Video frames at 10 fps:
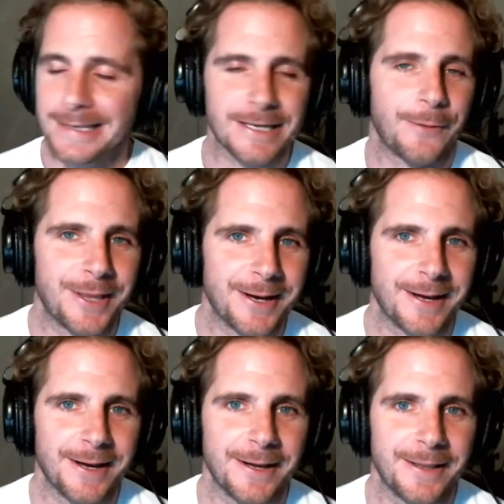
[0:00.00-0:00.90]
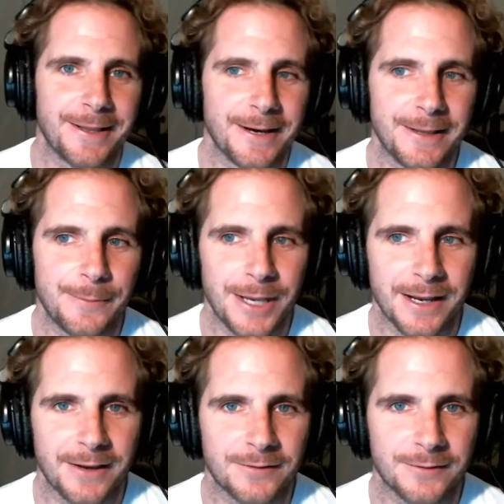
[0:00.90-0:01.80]
some of the the, the
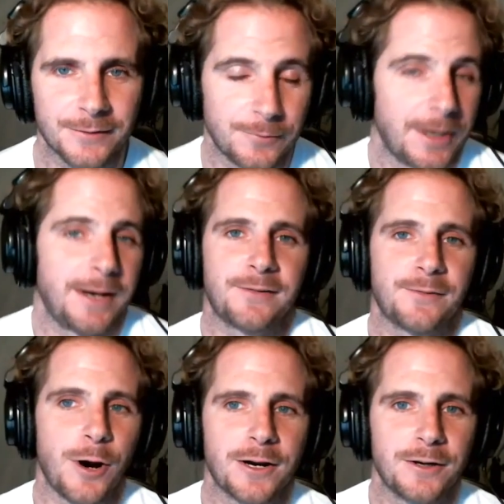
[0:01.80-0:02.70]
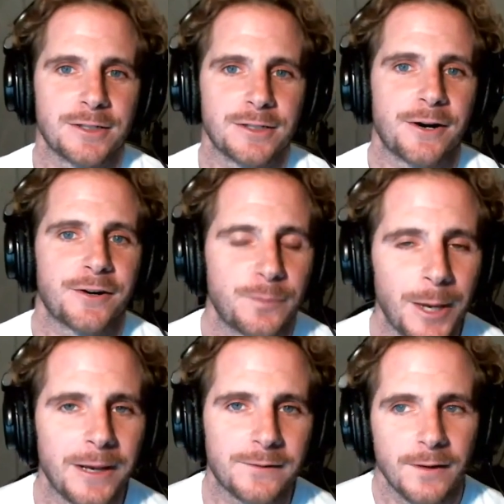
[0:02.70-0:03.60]
biggest greatest marketers in our
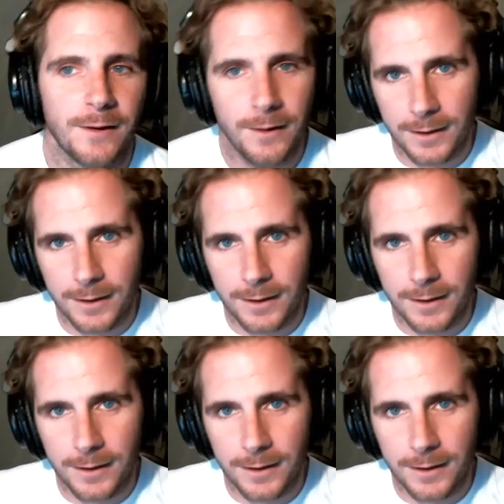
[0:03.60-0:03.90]
space